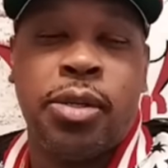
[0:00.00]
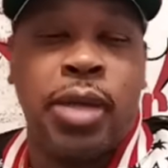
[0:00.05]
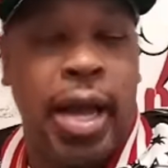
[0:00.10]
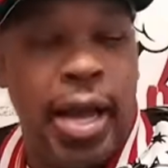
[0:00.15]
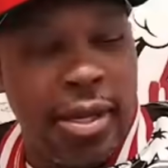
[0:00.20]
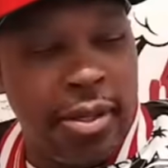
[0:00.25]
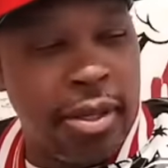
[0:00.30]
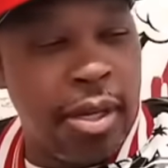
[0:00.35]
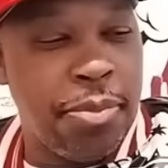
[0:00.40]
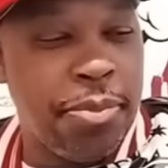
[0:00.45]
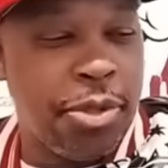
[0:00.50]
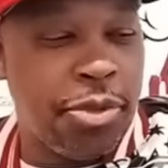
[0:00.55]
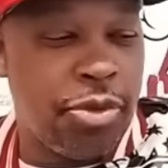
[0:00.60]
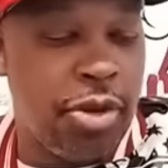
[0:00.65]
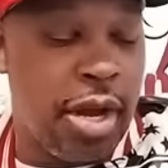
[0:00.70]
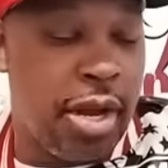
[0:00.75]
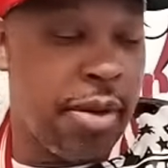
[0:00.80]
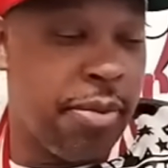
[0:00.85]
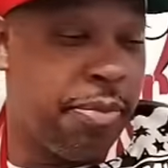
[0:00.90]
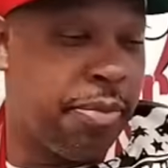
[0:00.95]
I, am just
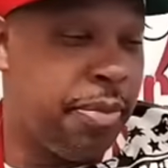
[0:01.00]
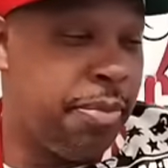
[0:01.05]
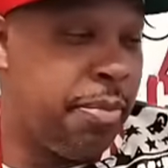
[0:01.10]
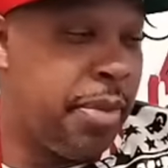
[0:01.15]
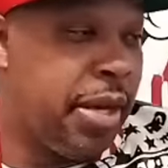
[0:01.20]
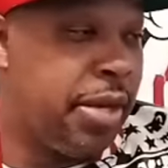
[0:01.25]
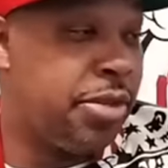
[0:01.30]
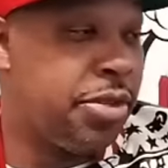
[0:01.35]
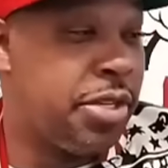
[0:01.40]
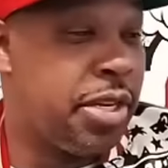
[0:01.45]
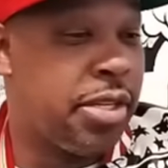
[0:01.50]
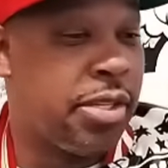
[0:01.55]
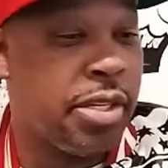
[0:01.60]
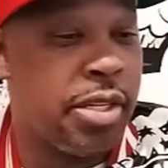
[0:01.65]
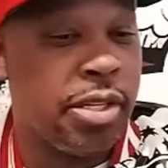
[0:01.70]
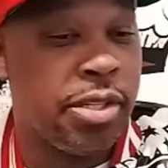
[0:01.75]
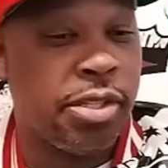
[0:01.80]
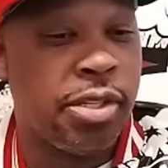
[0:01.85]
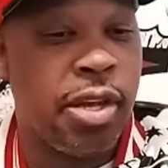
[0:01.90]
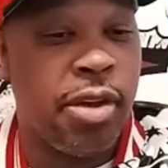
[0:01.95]
trying to make sense of
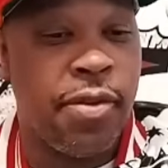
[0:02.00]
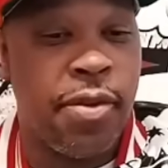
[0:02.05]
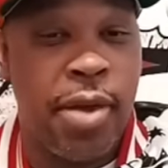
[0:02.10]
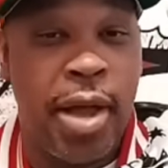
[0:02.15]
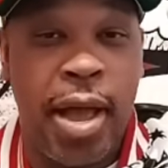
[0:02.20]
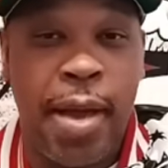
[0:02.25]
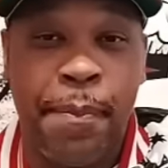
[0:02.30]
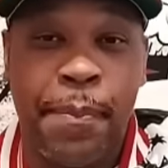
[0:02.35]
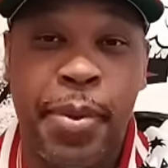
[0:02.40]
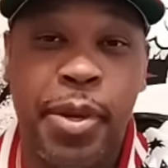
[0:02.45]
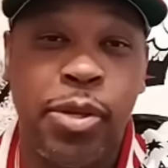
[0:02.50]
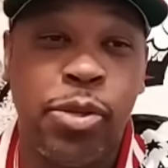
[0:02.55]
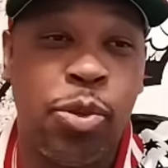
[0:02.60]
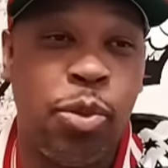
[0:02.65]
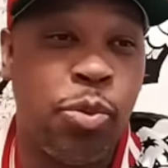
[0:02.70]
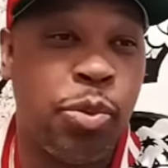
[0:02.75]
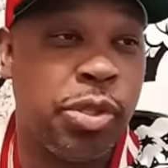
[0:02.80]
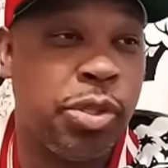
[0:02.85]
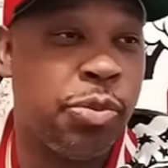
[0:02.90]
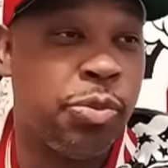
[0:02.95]
this stuff. And
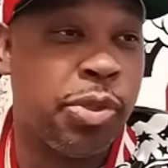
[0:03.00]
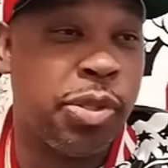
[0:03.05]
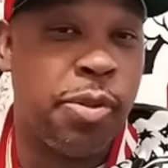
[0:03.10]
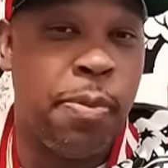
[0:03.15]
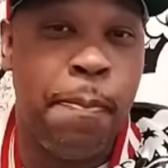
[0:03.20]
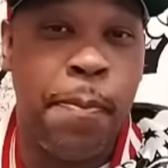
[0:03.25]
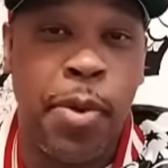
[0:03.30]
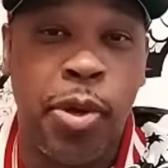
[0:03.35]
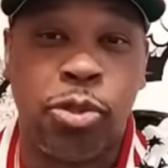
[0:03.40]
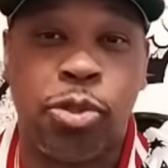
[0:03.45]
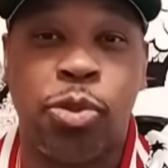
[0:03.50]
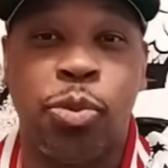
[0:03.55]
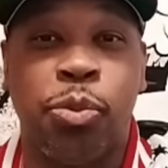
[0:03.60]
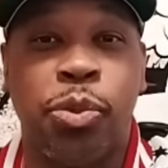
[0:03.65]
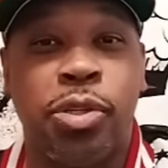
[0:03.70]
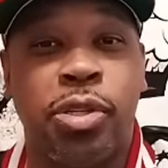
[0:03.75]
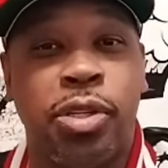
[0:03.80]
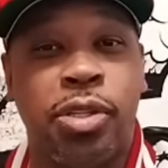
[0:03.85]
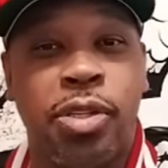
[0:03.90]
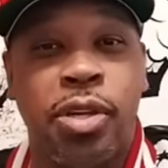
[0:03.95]
Habizo was was the muscle,
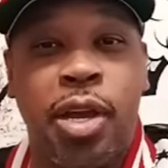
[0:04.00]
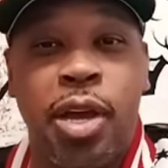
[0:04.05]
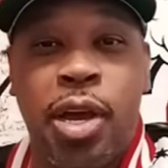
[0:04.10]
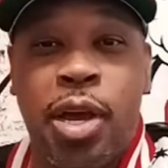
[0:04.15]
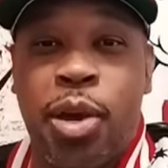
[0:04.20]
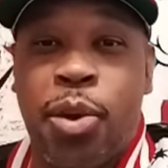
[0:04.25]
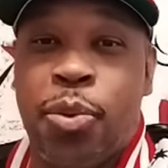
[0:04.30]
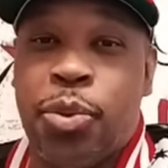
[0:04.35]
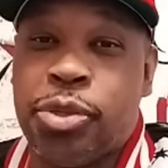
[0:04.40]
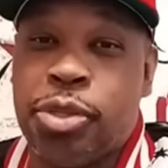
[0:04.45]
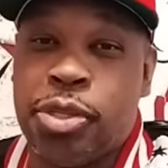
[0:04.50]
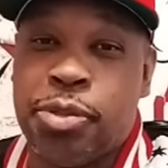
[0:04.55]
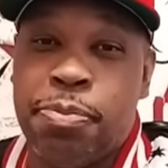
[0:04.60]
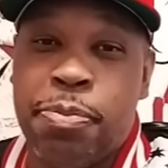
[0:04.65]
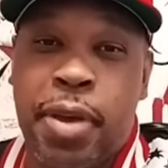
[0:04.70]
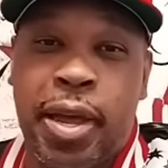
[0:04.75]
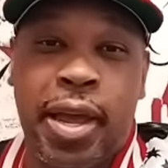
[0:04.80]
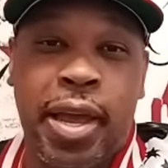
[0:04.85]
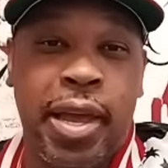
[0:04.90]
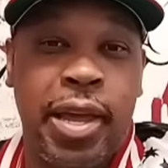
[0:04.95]
was his was his
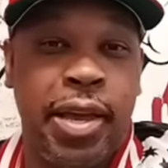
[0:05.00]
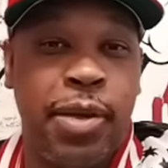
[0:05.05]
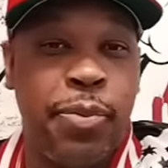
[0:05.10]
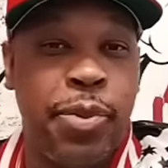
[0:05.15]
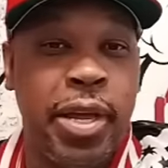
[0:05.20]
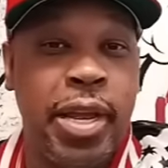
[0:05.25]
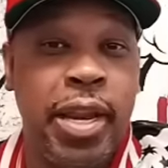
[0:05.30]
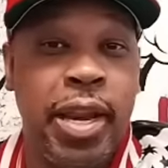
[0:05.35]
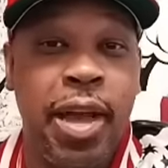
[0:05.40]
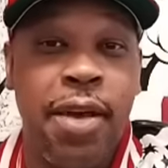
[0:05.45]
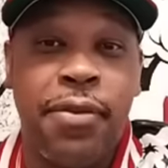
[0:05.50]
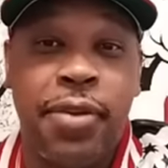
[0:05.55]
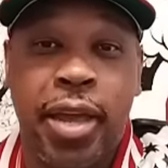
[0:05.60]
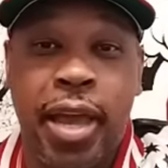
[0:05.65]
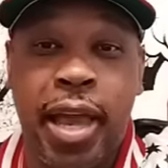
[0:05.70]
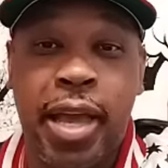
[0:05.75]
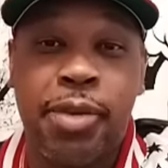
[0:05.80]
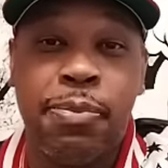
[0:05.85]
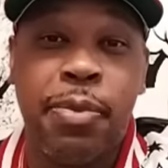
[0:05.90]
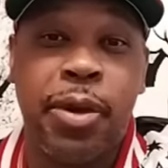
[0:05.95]
man. When he left
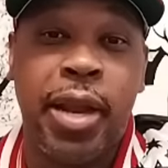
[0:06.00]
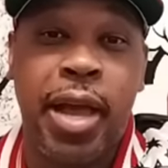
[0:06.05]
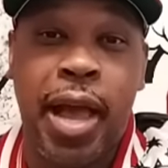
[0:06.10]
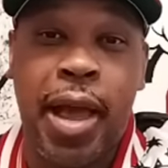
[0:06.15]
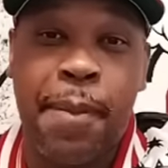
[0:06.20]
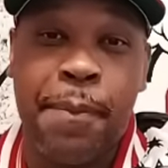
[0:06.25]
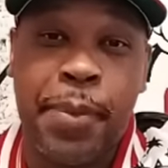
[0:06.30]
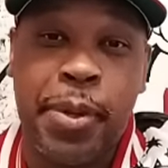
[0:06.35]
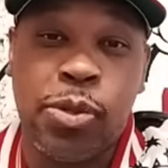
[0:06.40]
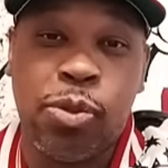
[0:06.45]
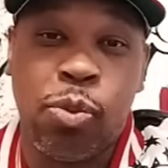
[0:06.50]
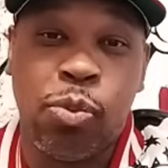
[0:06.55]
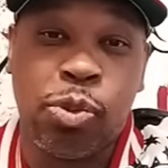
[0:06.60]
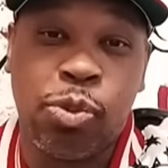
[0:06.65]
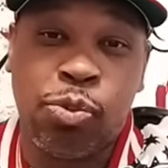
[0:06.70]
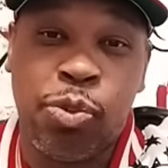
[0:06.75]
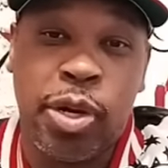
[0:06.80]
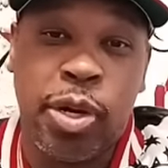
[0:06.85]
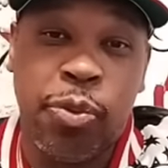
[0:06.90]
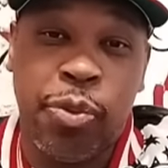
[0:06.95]
Cash Money, Habizo
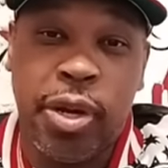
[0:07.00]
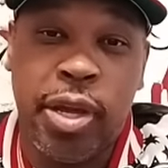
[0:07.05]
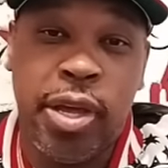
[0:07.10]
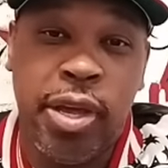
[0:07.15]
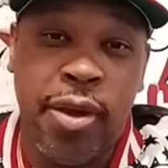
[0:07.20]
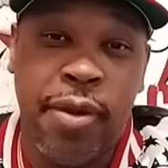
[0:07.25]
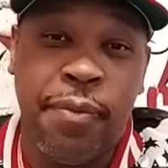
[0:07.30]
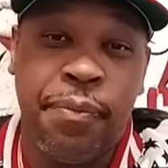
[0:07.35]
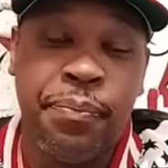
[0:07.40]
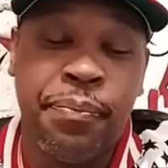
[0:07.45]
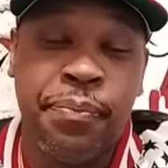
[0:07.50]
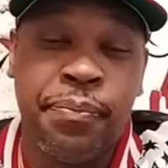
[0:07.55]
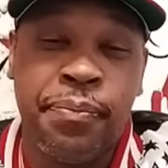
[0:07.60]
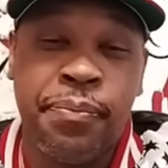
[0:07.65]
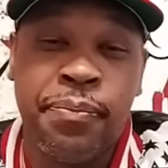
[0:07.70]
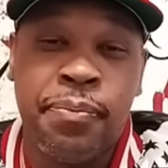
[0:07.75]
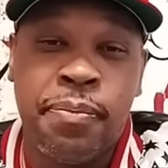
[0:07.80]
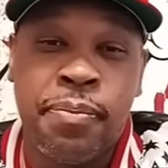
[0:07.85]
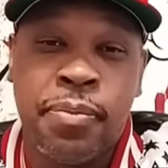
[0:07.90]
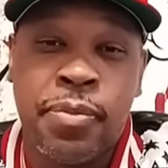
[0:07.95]
was running with him,
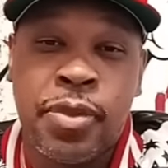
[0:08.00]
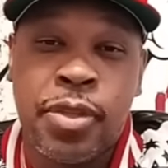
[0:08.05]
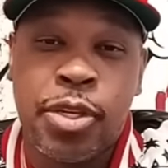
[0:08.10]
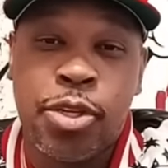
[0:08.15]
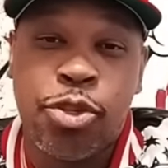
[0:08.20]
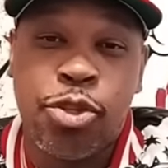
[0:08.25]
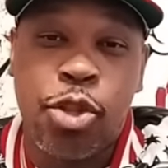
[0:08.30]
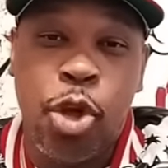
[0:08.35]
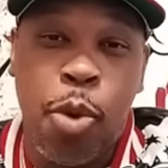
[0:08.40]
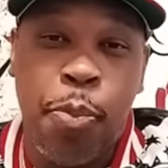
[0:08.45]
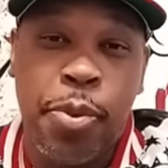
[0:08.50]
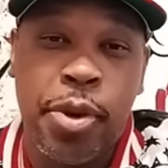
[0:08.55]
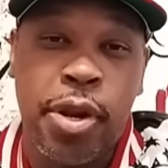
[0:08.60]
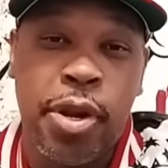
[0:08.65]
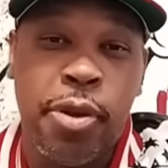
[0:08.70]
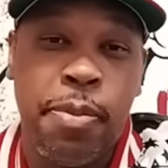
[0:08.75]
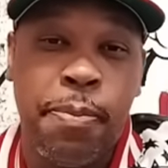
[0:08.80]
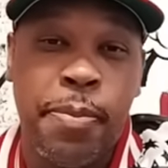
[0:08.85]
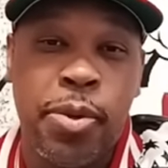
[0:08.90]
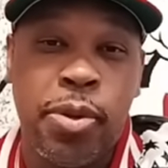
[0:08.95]
stomping
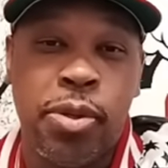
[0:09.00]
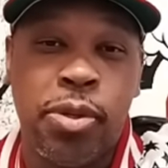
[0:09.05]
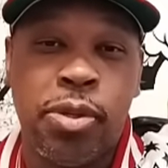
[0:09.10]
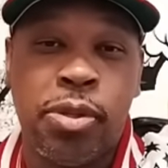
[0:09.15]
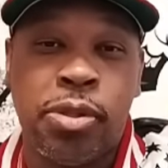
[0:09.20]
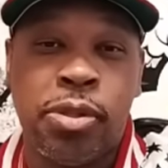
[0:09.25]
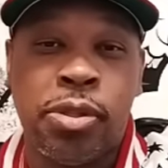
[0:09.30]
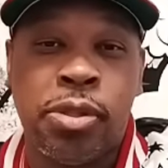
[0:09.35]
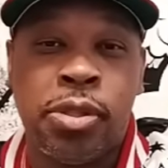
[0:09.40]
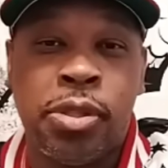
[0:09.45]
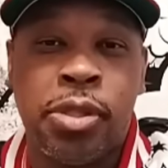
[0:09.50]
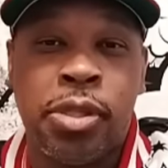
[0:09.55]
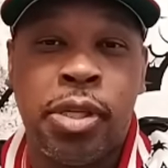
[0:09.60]
in the mud.